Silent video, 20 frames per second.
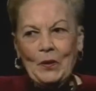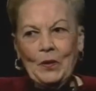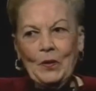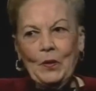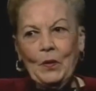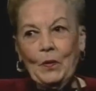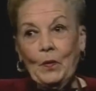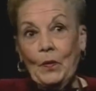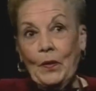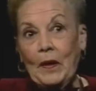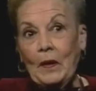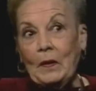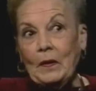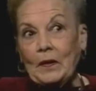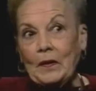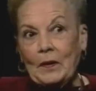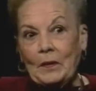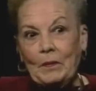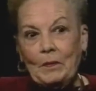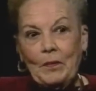to
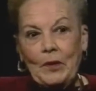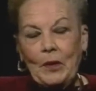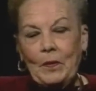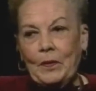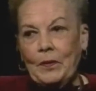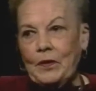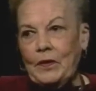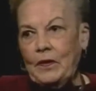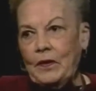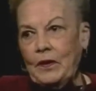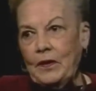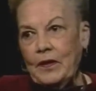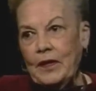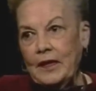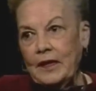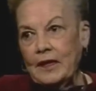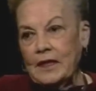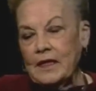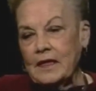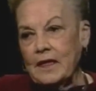welcome people to the
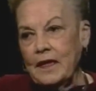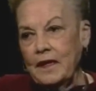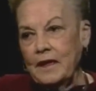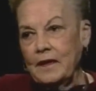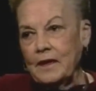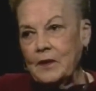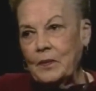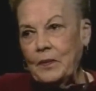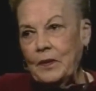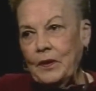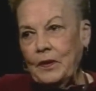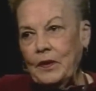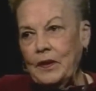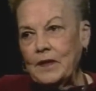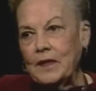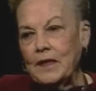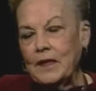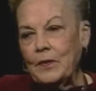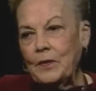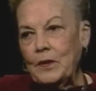United States because
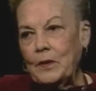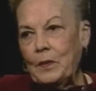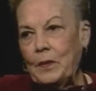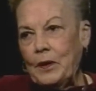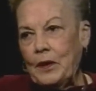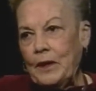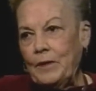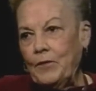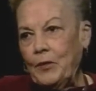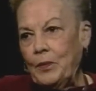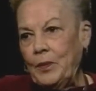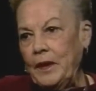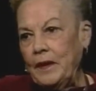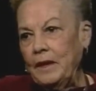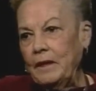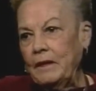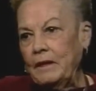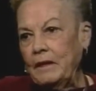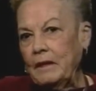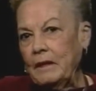this was part of a big
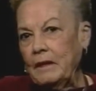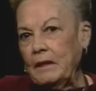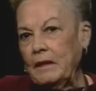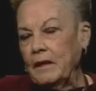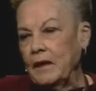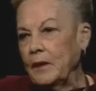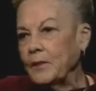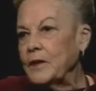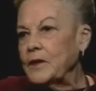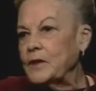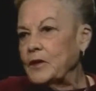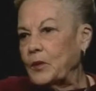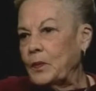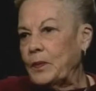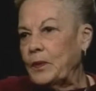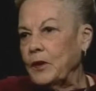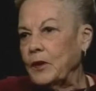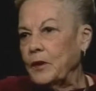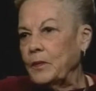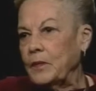uh, Commerce
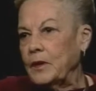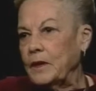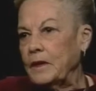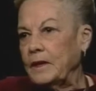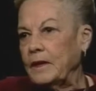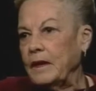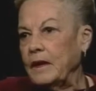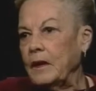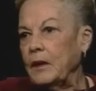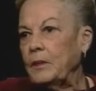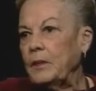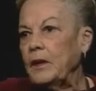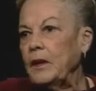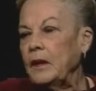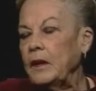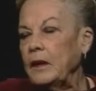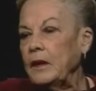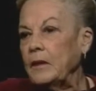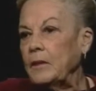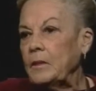Department
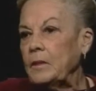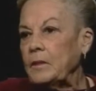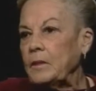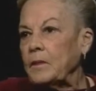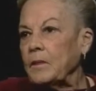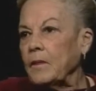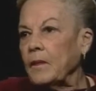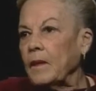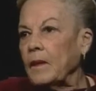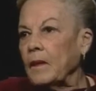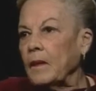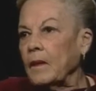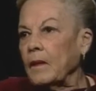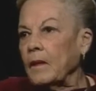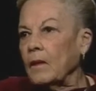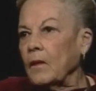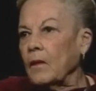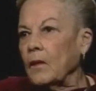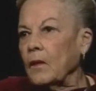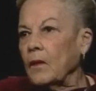campaign. And your
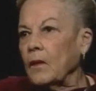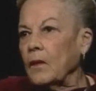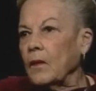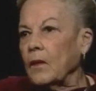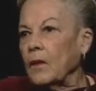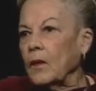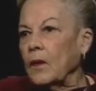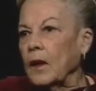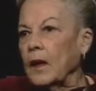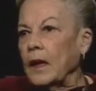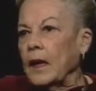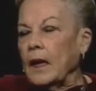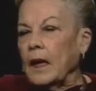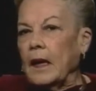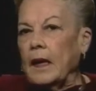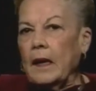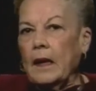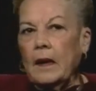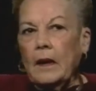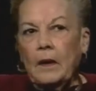languages were?
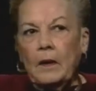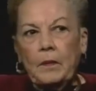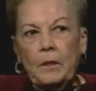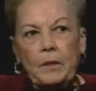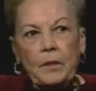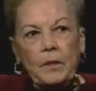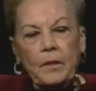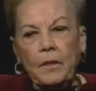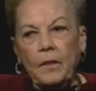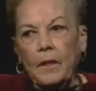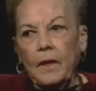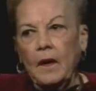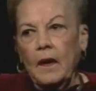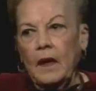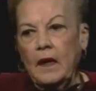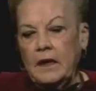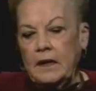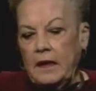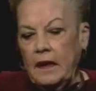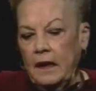Um, Italian?
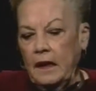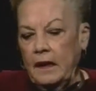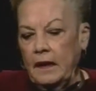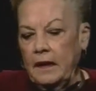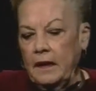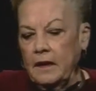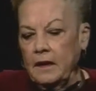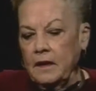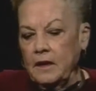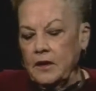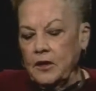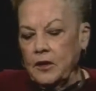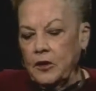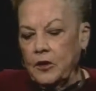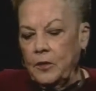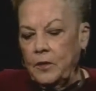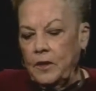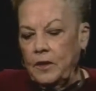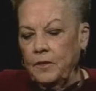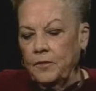Italian,
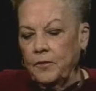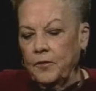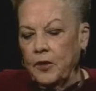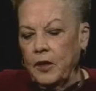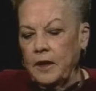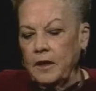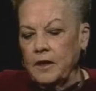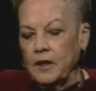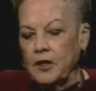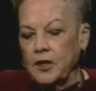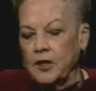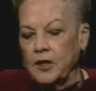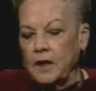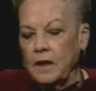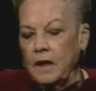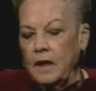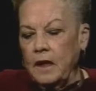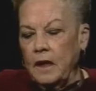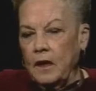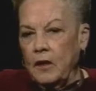German, French,
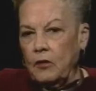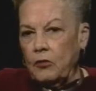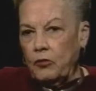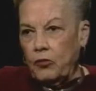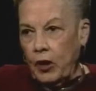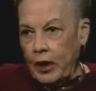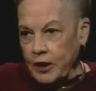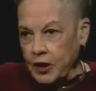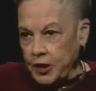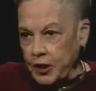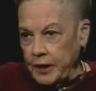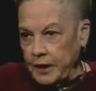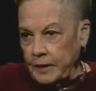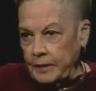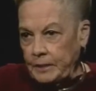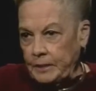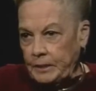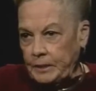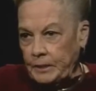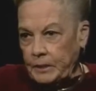
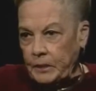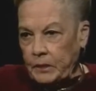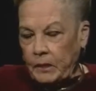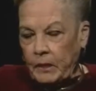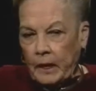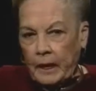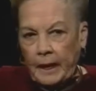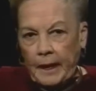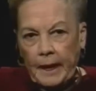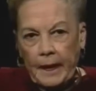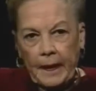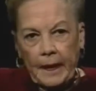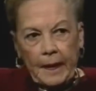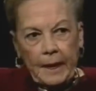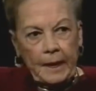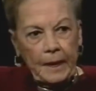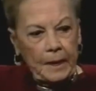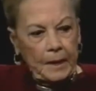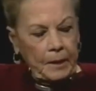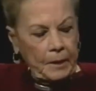Russian,
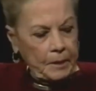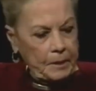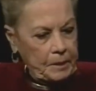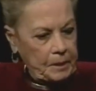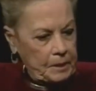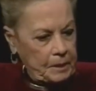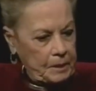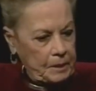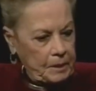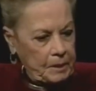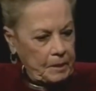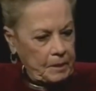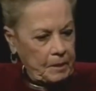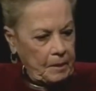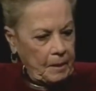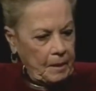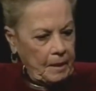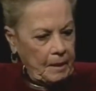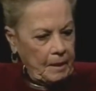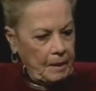um,
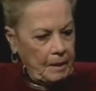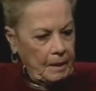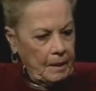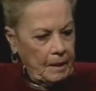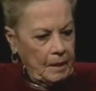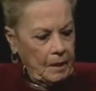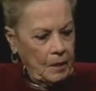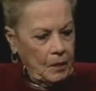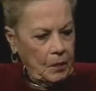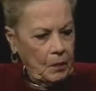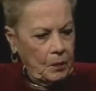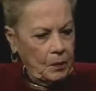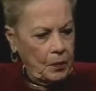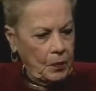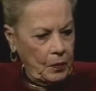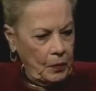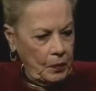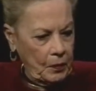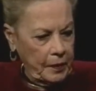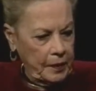
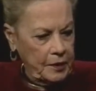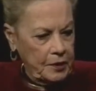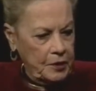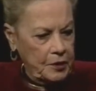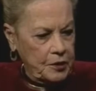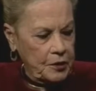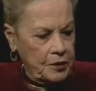Polish,